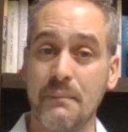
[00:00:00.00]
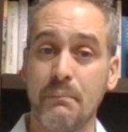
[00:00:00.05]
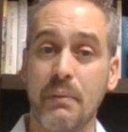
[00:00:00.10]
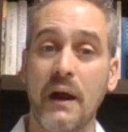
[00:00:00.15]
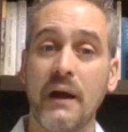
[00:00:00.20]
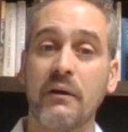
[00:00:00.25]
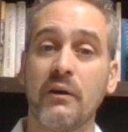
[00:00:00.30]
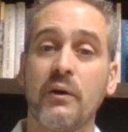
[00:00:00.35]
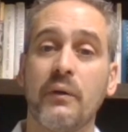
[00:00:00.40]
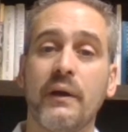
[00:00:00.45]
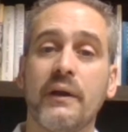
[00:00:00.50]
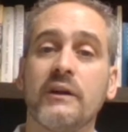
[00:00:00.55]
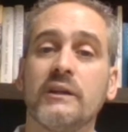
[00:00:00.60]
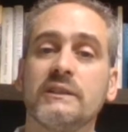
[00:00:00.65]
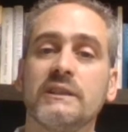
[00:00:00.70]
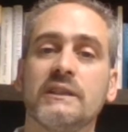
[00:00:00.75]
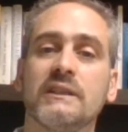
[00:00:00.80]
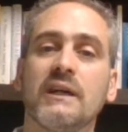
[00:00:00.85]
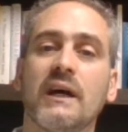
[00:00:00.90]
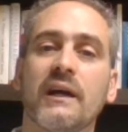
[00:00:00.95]

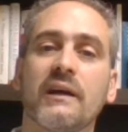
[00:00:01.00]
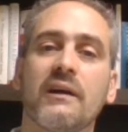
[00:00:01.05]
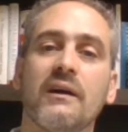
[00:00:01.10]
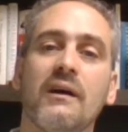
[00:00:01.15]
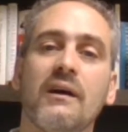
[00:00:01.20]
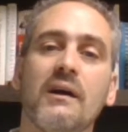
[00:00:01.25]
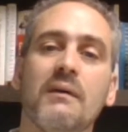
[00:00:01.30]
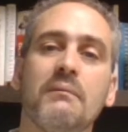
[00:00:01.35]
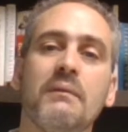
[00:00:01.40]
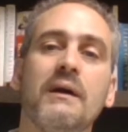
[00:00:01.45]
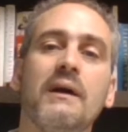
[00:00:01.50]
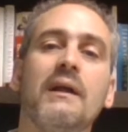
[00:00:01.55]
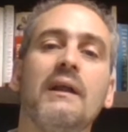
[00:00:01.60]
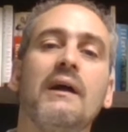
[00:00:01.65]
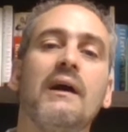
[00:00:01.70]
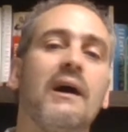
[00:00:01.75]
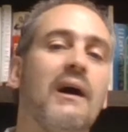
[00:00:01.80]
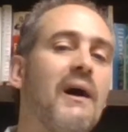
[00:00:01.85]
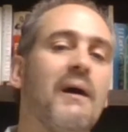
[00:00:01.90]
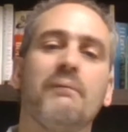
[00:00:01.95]
pyroenergen.com.
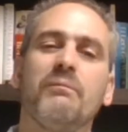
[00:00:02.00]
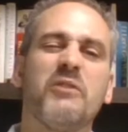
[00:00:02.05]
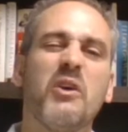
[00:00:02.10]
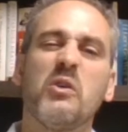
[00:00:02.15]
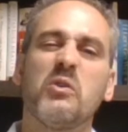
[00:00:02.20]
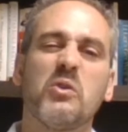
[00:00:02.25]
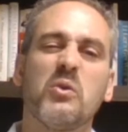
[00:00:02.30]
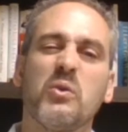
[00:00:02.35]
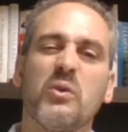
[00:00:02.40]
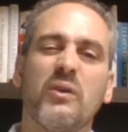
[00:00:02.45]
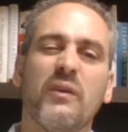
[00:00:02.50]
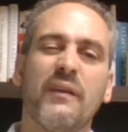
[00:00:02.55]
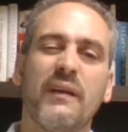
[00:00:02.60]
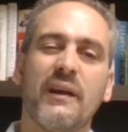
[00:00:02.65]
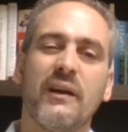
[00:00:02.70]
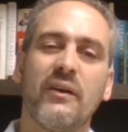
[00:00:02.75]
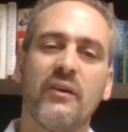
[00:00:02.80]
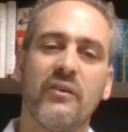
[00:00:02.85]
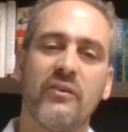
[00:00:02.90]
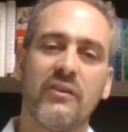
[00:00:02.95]
Don't order
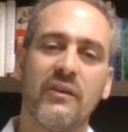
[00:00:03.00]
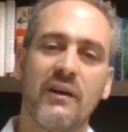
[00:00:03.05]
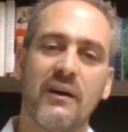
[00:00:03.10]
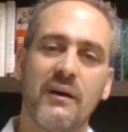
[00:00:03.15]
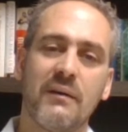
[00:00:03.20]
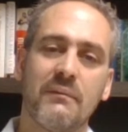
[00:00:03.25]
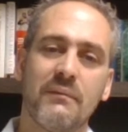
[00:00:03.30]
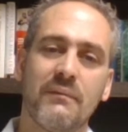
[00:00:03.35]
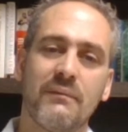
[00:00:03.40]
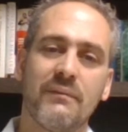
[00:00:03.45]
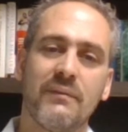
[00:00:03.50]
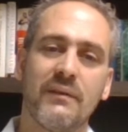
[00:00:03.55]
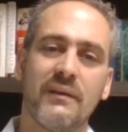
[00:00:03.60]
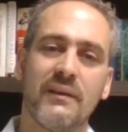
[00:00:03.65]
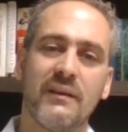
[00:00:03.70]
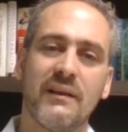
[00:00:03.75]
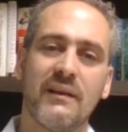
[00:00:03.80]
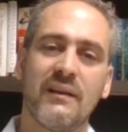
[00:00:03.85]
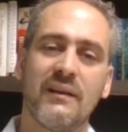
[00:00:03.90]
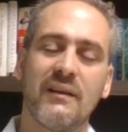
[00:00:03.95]
theirs.
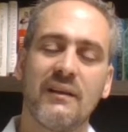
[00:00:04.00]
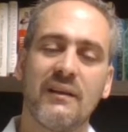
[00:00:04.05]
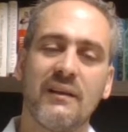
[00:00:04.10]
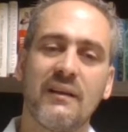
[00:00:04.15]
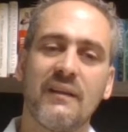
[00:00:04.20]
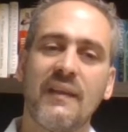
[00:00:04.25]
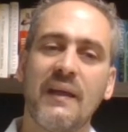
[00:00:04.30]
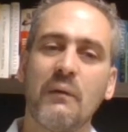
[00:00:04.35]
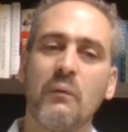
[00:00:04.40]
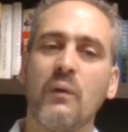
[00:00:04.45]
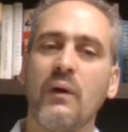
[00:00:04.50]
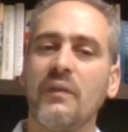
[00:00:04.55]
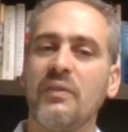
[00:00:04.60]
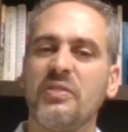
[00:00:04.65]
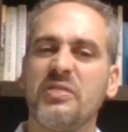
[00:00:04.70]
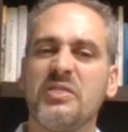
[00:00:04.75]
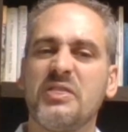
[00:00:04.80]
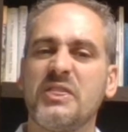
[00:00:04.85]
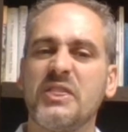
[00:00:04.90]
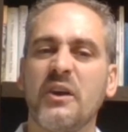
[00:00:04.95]
They want
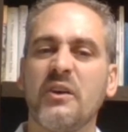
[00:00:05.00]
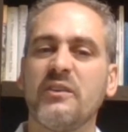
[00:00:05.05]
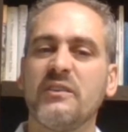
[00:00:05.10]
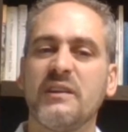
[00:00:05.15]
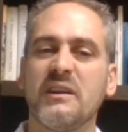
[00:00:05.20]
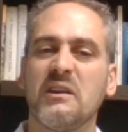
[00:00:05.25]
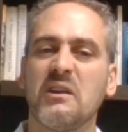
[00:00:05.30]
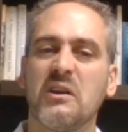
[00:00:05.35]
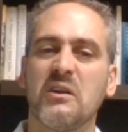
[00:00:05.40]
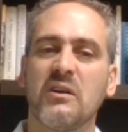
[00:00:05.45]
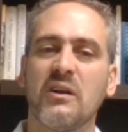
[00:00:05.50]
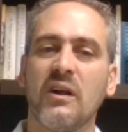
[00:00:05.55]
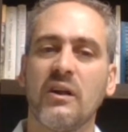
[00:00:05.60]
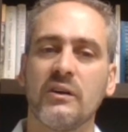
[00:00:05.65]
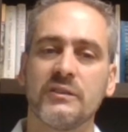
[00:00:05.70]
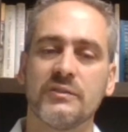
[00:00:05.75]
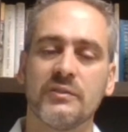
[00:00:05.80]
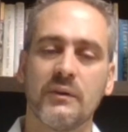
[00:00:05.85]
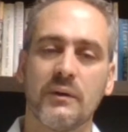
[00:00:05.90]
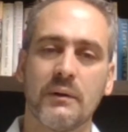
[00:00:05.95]

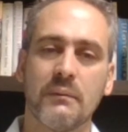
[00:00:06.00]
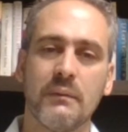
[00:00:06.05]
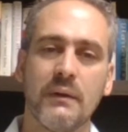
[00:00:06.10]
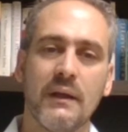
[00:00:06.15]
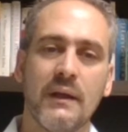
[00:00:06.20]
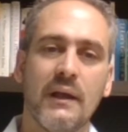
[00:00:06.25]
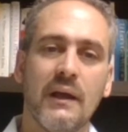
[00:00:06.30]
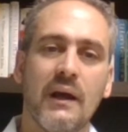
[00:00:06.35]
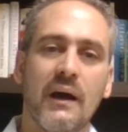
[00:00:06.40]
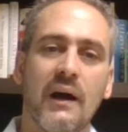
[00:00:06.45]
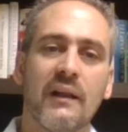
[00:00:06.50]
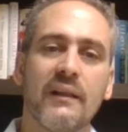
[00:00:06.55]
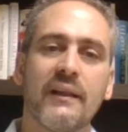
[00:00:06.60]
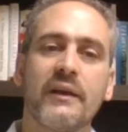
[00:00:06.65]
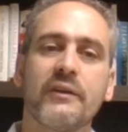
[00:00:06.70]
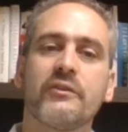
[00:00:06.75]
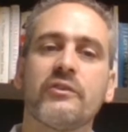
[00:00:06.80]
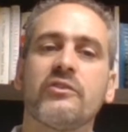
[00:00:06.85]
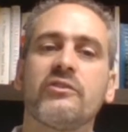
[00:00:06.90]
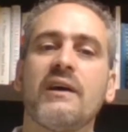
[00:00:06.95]
$1,300 for them.
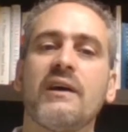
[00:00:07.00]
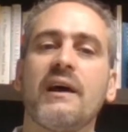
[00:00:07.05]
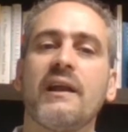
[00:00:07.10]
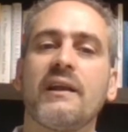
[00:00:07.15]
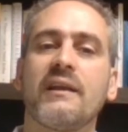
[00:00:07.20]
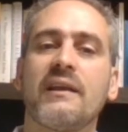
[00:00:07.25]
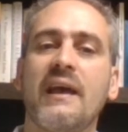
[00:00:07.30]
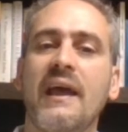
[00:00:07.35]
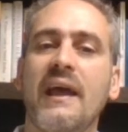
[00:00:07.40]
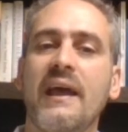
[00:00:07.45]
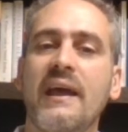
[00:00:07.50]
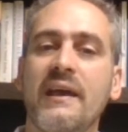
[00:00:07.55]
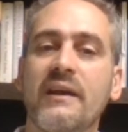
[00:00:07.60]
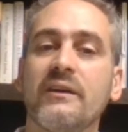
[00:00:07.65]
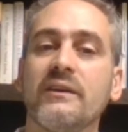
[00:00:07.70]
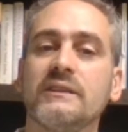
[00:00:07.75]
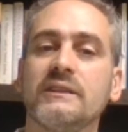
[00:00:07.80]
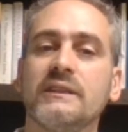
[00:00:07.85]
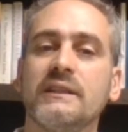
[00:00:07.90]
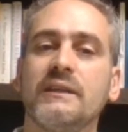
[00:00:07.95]
Electrostatic
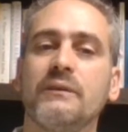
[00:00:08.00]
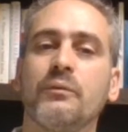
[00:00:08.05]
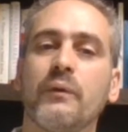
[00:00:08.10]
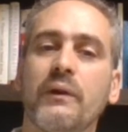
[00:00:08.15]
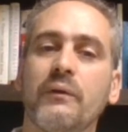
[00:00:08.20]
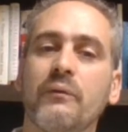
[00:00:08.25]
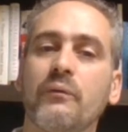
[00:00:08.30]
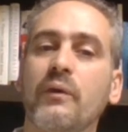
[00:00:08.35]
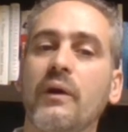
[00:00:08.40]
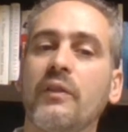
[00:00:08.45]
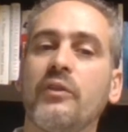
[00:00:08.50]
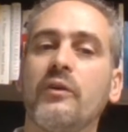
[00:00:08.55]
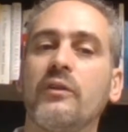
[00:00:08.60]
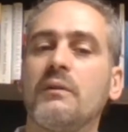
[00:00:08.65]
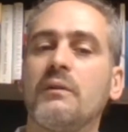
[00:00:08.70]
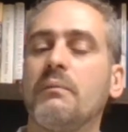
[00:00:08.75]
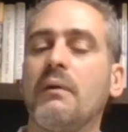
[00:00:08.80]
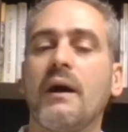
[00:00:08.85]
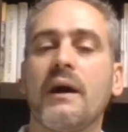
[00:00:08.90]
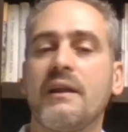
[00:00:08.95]
energy, when run through
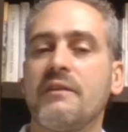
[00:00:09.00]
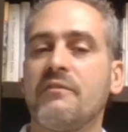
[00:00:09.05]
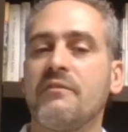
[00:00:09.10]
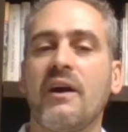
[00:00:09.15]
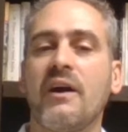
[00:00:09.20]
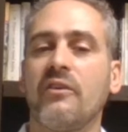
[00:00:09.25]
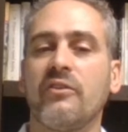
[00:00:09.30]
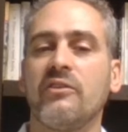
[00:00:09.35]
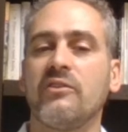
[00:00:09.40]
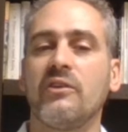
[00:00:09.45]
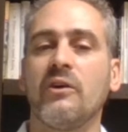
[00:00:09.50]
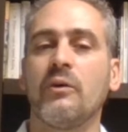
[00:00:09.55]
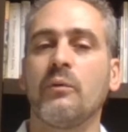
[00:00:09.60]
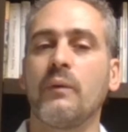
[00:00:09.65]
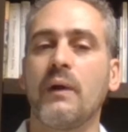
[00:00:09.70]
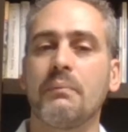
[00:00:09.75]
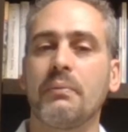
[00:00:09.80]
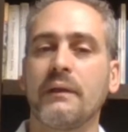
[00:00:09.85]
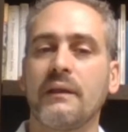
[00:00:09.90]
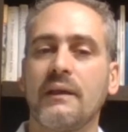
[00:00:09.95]
the body, viruses don't
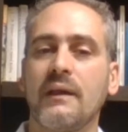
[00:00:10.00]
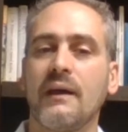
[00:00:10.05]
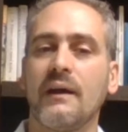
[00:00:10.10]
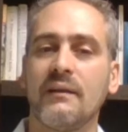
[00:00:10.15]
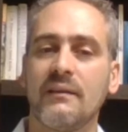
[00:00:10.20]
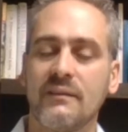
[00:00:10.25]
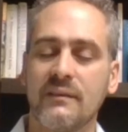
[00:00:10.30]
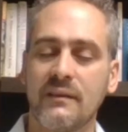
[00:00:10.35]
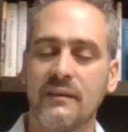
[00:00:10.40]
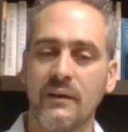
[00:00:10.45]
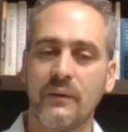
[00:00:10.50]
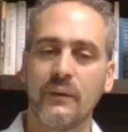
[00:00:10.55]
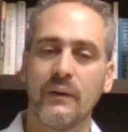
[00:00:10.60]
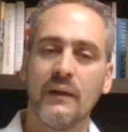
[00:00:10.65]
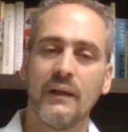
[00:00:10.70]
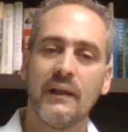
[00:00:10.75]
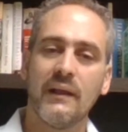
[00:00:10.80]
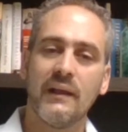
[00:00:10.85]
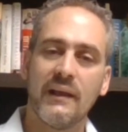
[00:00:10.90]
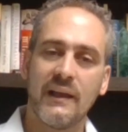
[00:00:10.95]
replicate. So
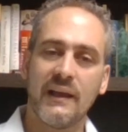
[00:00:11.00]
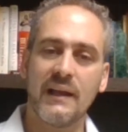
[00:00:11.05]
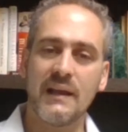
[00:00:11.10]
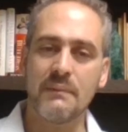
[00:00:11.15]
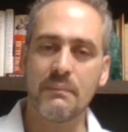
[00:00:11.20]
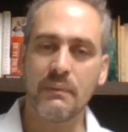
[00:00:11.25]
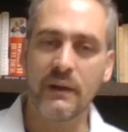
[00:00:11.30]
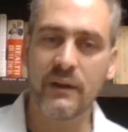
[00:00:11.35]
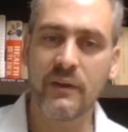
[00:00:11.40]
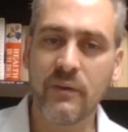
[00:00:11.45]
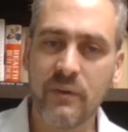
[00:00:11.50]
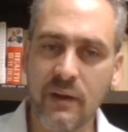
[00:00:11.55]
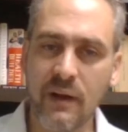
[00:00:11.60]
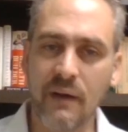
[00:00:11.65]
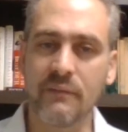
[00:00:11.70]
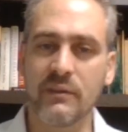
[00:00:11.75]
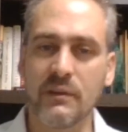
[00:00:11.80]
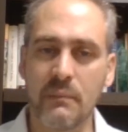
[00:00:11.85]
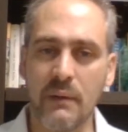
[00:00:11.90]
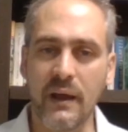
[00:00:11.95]
anybody who
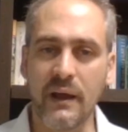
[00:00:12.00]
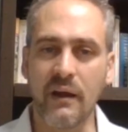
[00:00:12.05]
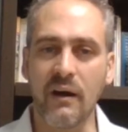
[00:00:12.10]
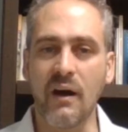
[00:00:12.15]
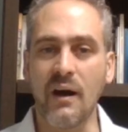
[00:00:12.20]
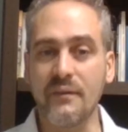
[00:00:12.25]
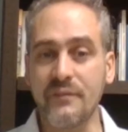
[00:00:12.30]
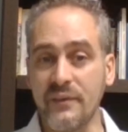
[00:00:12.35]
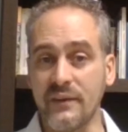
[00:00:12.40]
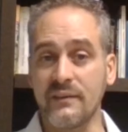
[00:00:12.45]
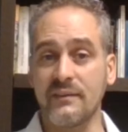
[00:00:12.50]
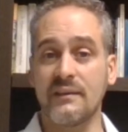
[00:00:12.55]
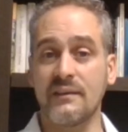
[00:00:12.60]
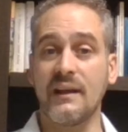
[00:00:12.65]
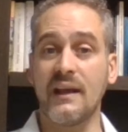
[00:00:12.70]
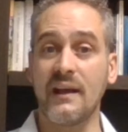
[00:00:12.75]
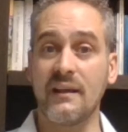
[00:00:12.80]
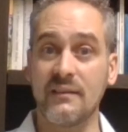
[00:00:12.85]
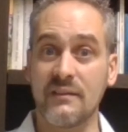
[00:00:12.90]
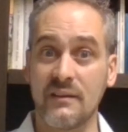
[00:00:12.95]
comes to my office
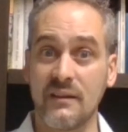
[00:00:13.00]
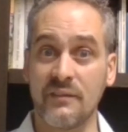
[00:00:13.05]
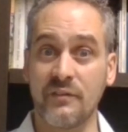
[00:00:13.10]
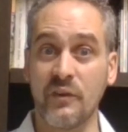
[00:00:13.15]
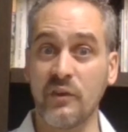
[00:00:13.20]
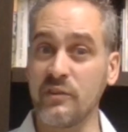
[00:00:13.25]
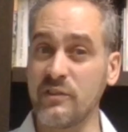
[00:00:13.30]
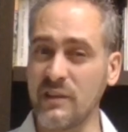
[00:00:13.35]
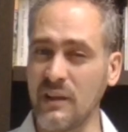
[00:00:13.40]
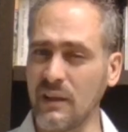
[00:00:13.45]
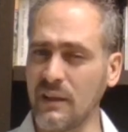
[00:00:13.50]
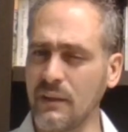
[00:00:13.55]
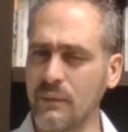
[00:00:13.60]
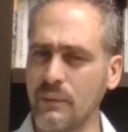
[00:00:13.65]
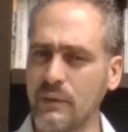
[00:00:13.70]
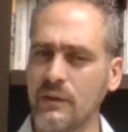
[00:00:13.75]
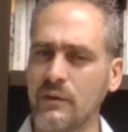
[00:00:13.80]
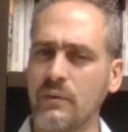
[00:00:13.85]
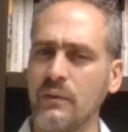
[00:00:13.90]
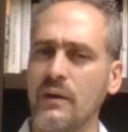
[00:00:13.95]
and if they're dealing
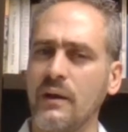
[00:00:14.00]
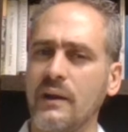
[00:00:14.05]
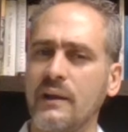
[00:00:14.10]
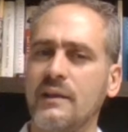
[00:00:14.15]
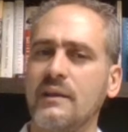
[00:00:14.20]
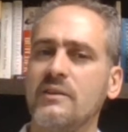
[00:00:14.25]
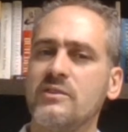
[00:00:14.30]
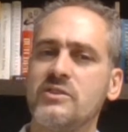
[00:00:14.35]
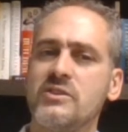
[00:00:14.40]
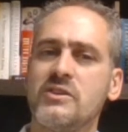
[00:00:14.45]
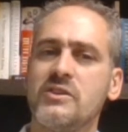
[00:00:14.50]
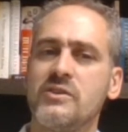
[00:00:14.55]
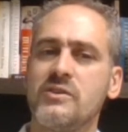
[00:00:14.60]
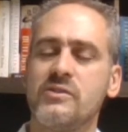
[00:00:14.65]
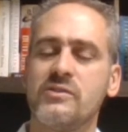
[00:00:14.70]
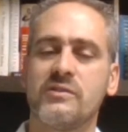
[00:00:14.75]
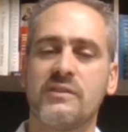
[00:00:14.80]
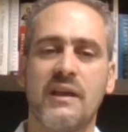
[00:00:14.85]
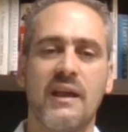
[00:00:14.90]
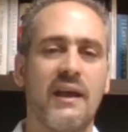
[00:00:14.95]
with chronic
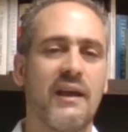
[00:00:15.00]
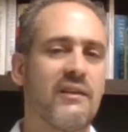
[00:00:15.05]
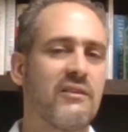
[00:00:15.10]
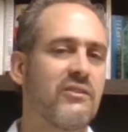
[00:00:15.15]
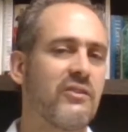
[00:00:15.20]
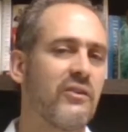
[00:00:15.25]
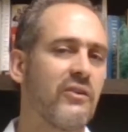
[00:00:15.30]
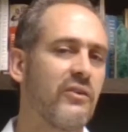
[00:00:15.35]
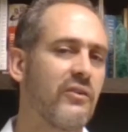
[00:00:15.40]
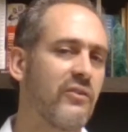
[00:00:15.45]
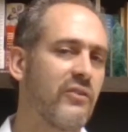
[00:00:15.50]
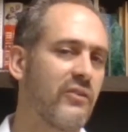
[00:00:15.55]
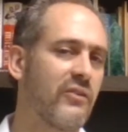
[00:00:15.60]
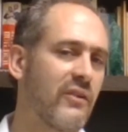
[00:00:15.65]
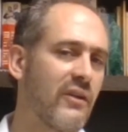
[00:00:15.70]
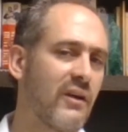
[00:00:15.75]
issues, cancers,